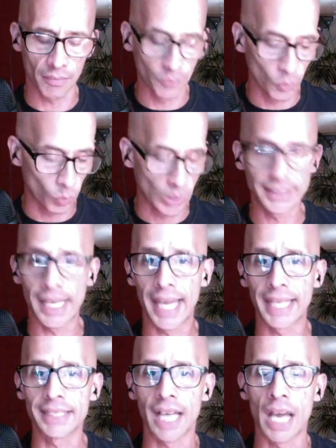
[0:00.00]
what day
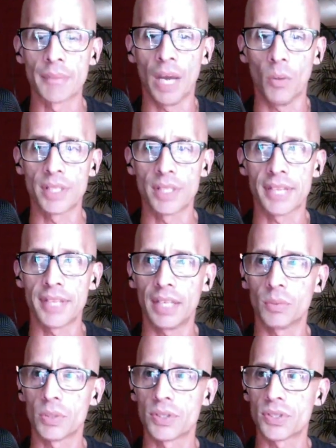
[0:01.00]
and time that was. I think it
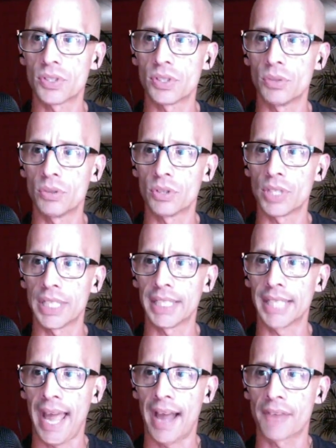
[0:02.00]
was 2:30 in
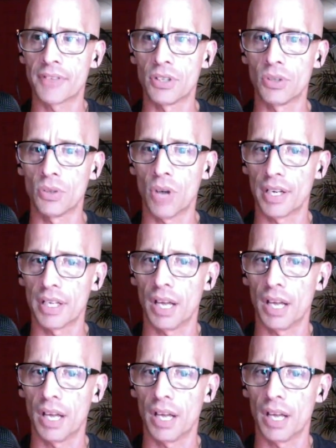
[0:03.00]
the afternoon on